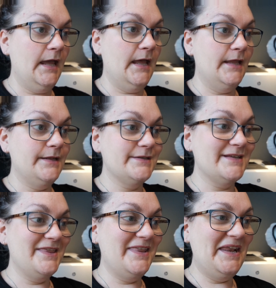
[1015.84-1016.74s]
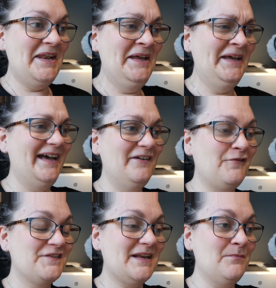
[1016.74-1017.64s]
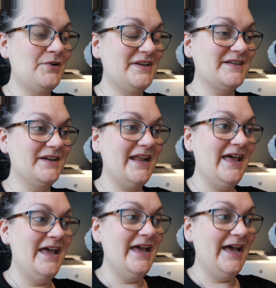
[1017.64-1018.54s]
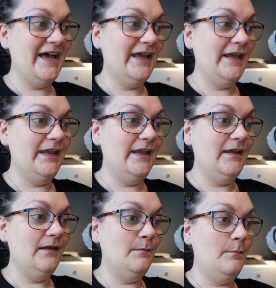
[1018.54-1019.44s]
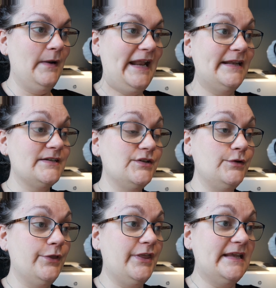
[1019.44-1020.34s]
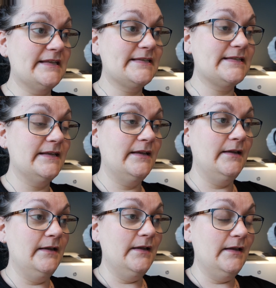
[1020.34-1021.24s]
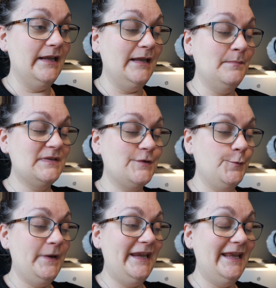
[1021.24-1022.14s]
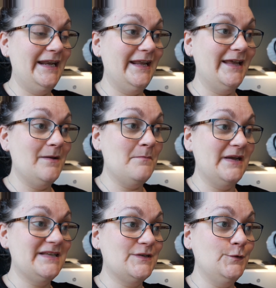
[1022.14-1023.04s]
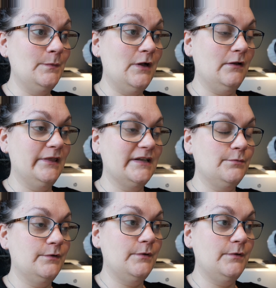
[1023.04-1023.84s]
And then, for some reason, I planned to do things in between my Zoom call that